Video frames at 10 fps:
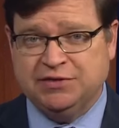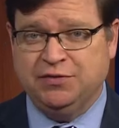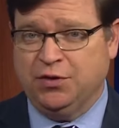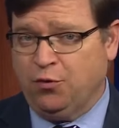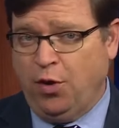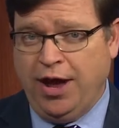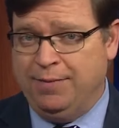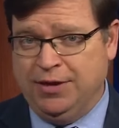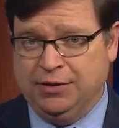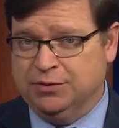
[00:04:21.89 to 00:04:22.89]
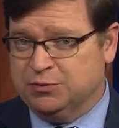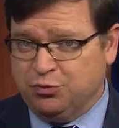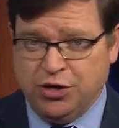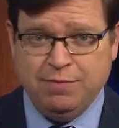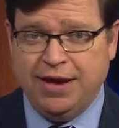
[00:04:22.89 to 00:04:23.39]
of the crime, that it was
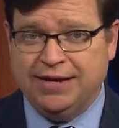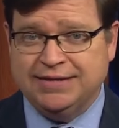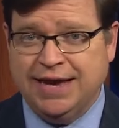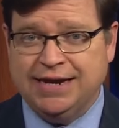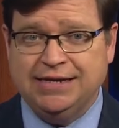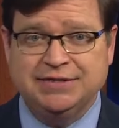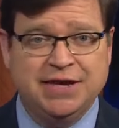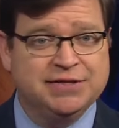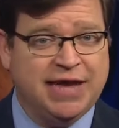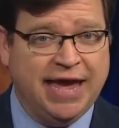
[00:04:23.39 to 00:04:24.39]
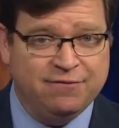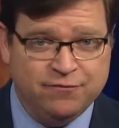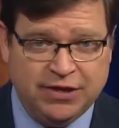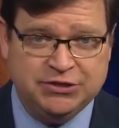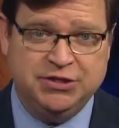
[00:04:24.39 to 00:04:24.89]
premeditated, he says, and
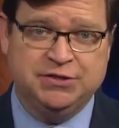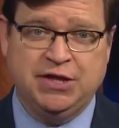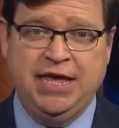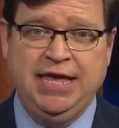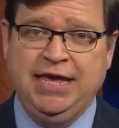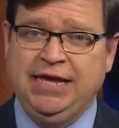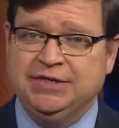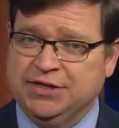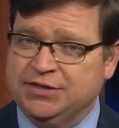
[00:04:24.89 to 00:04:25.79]
vicious. He says